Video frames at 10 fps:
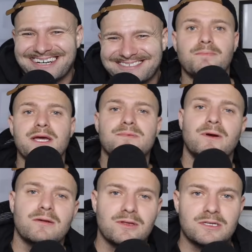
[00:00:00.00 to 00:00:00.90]
The best
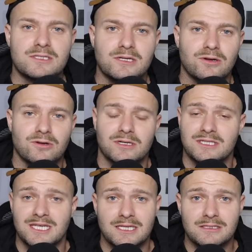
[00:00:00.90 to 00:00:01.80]
part about this deodorant,
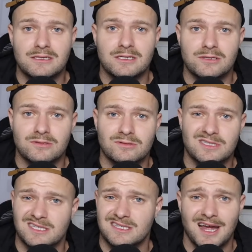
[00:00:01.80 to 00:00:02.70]
it's easy to use,
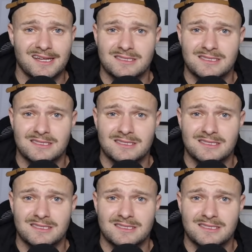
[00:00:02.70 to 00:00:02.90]
it's not